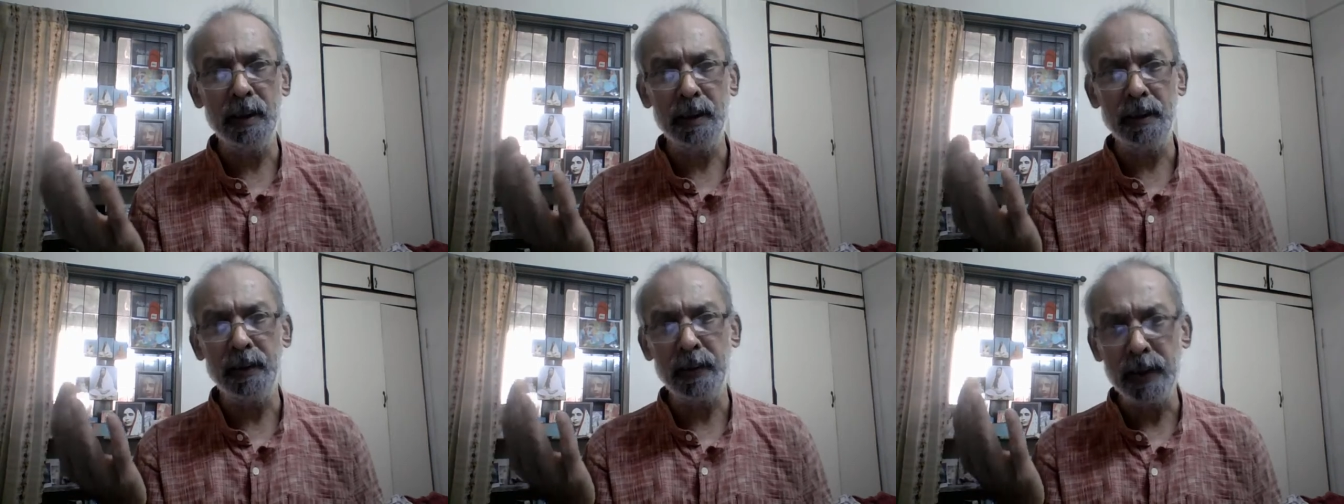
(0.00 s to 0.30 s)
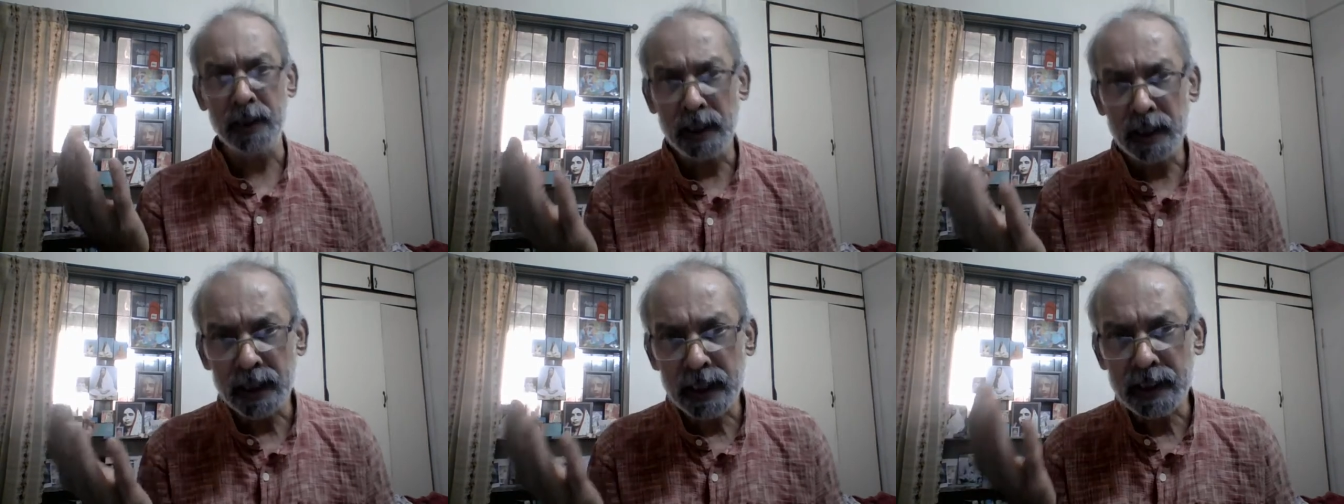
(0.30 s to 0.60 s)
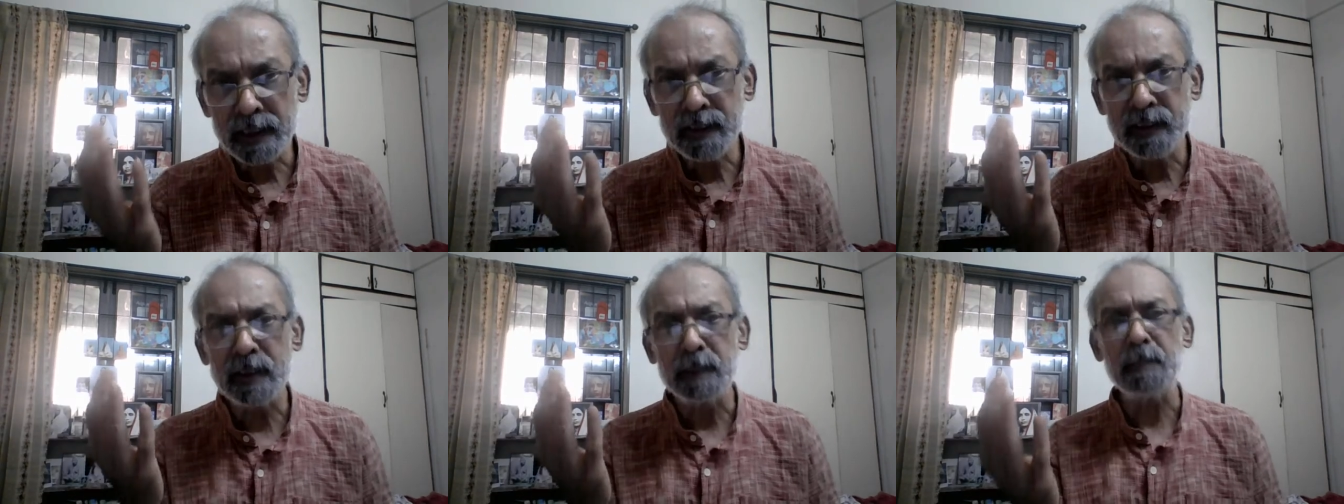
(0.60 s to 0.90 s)

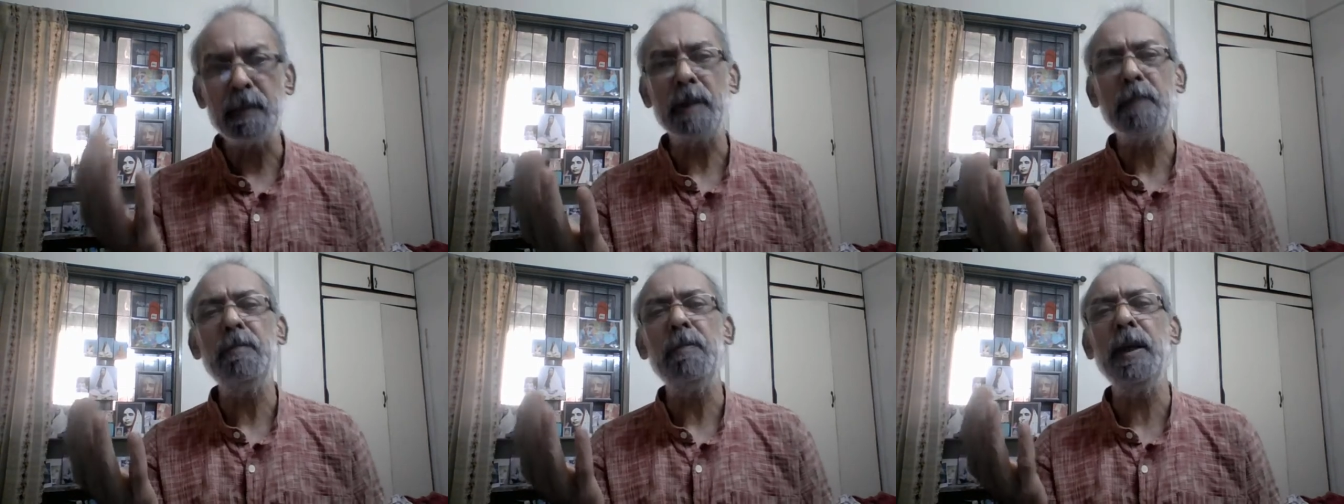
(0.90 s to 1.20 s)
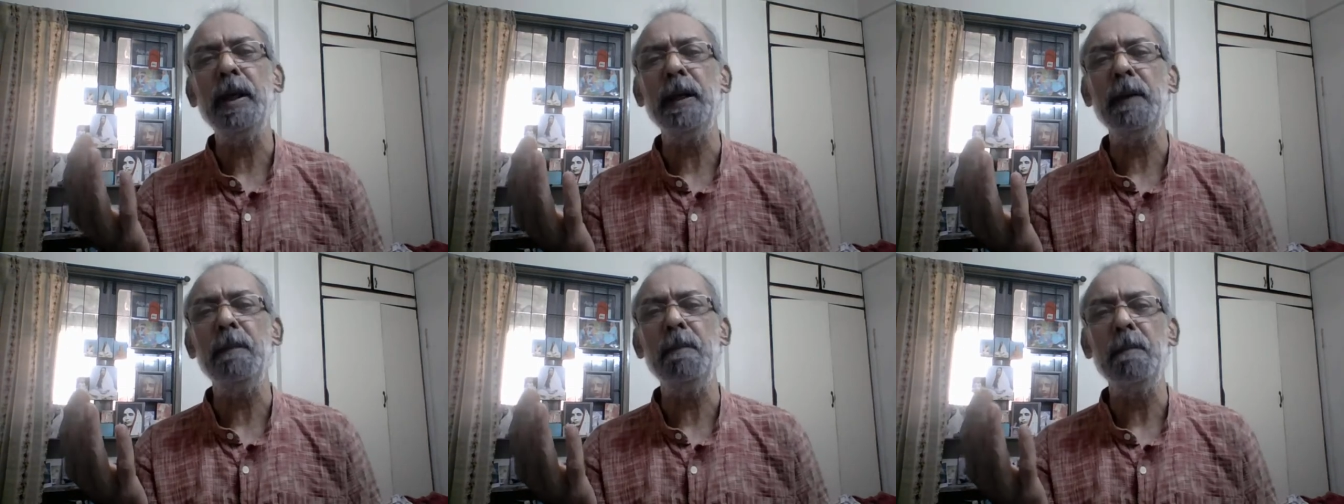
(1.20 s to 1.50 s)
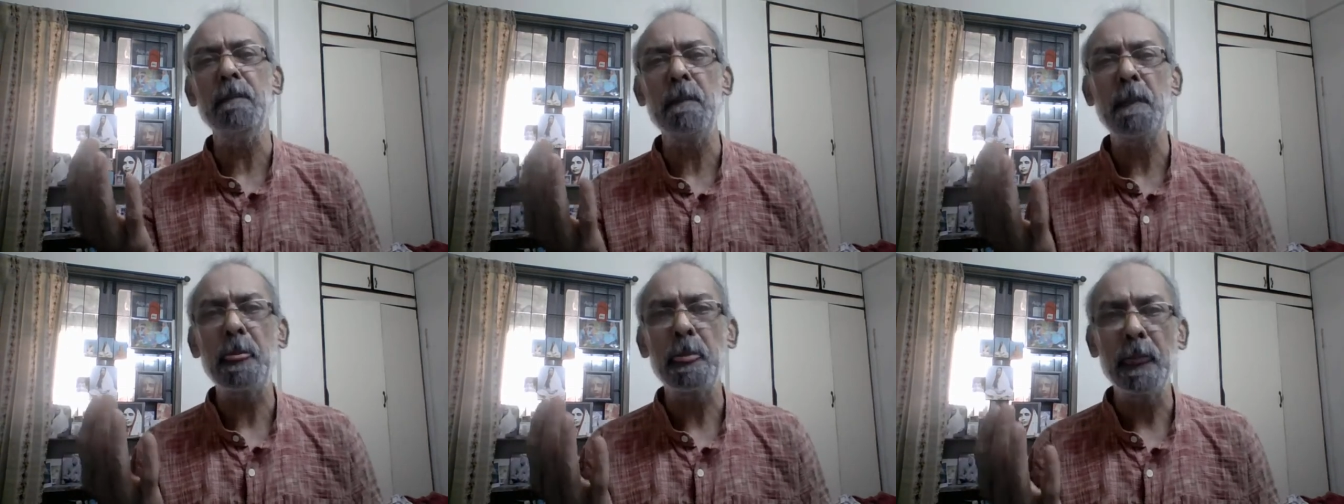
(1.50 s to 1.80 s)
realized the Brahman,
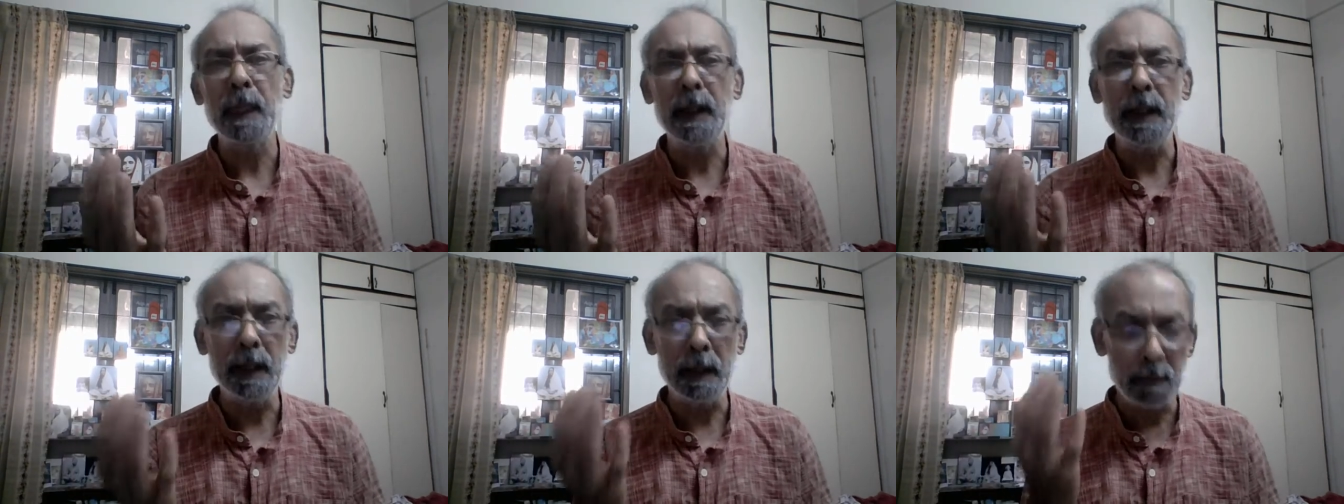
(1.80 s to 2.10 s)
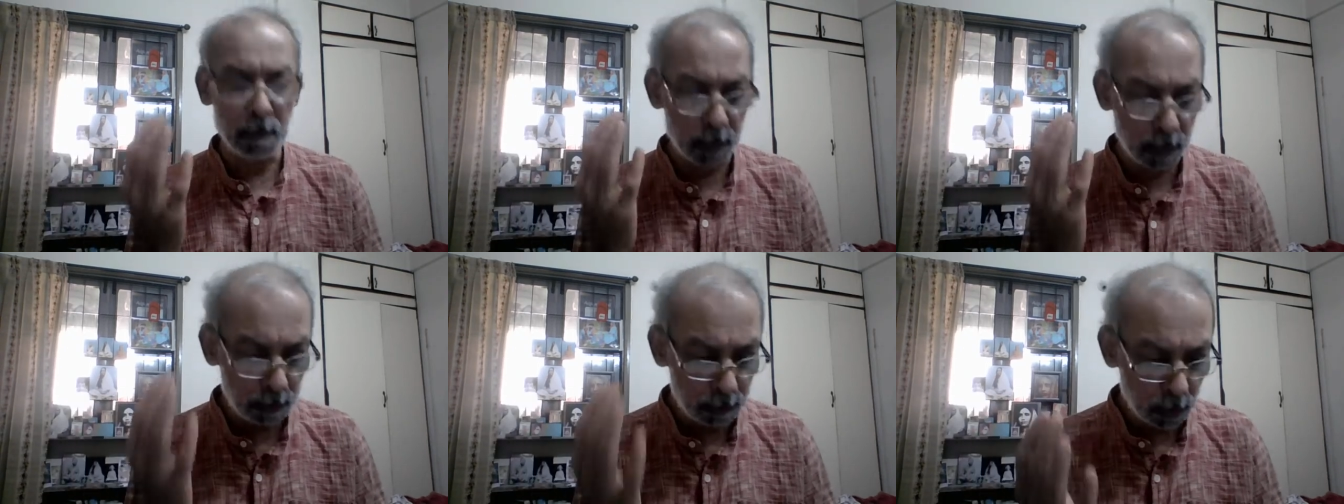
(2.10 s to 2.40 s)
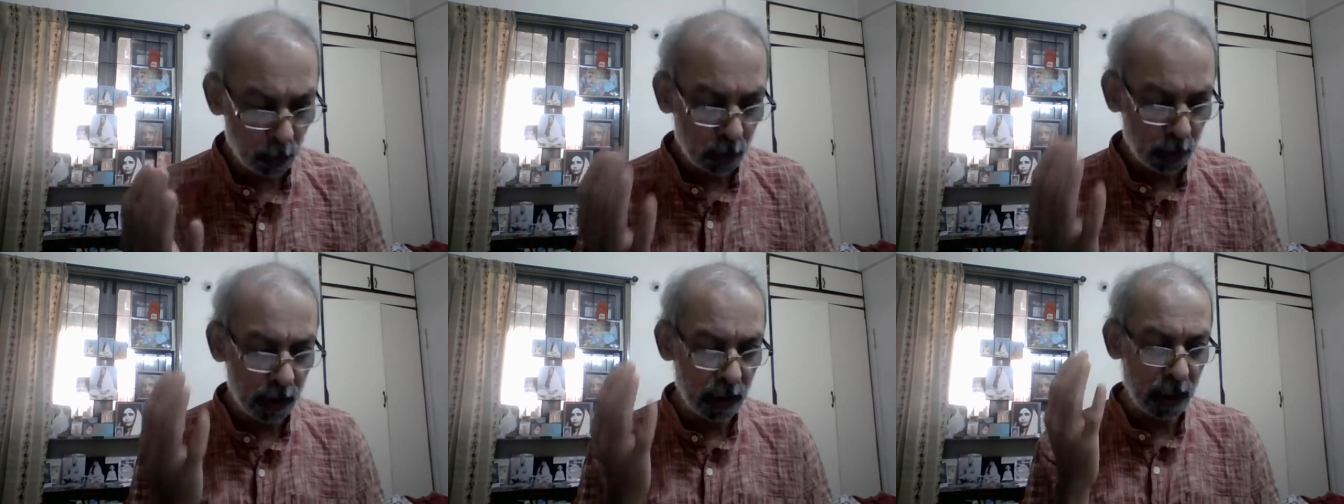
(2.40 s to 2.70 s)

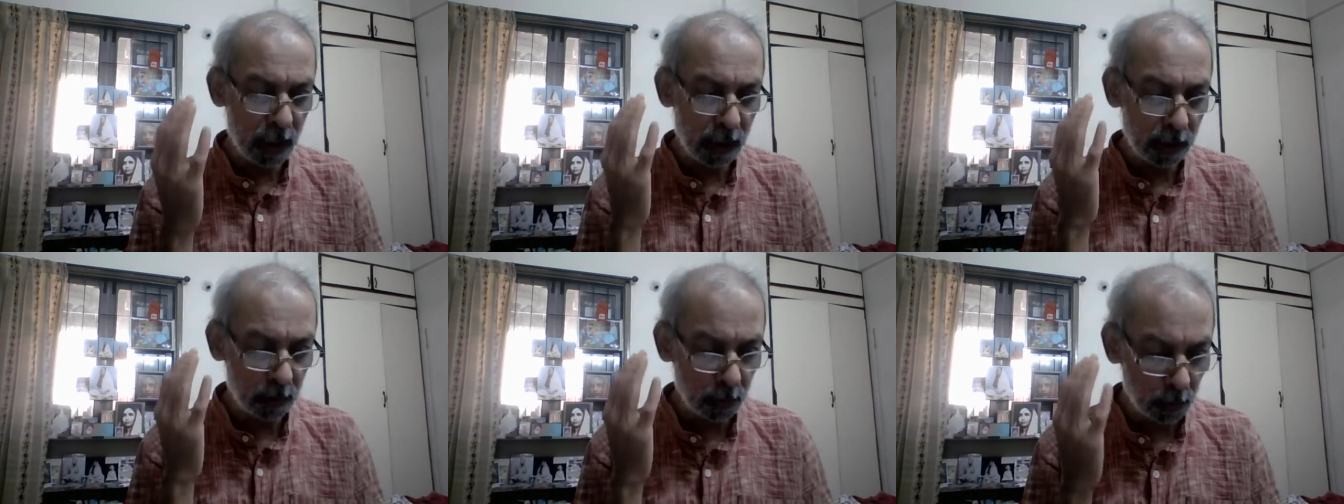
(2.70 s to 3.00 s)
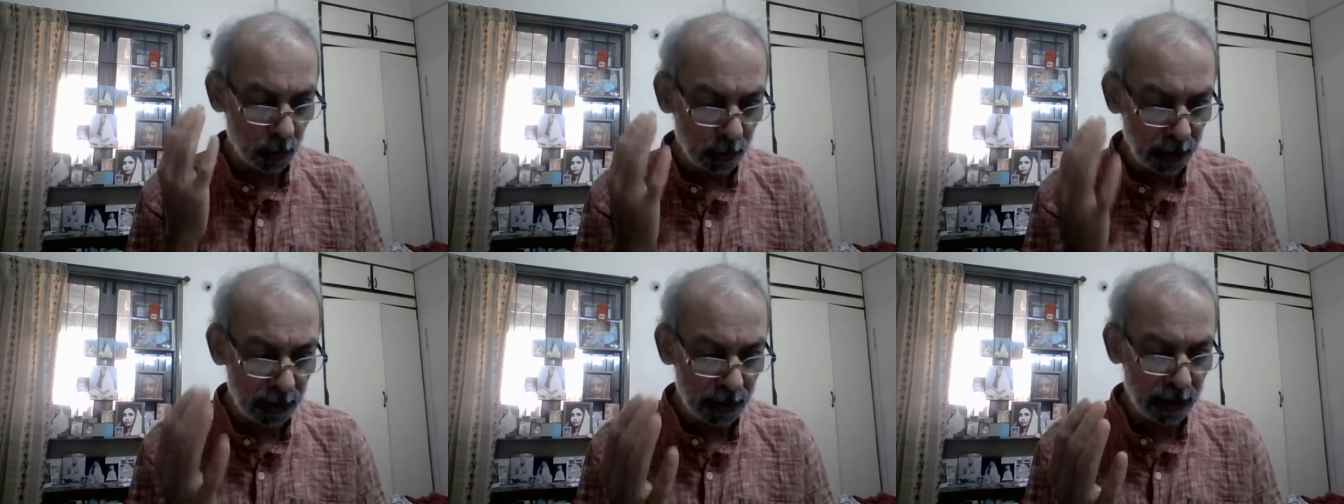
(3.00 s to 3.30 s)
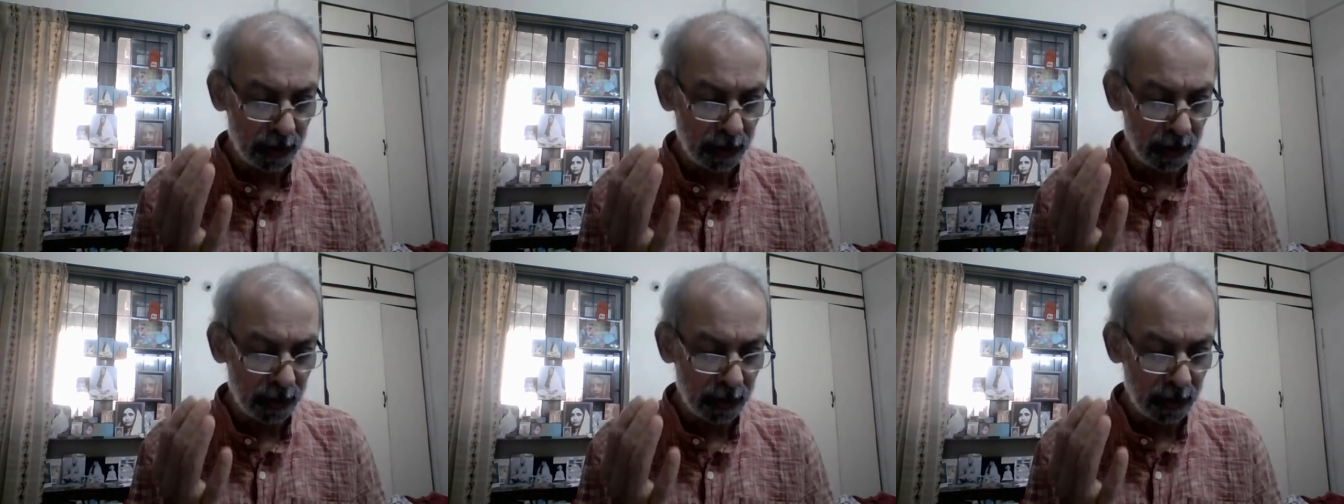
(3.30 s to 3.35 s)
Brahmogan hole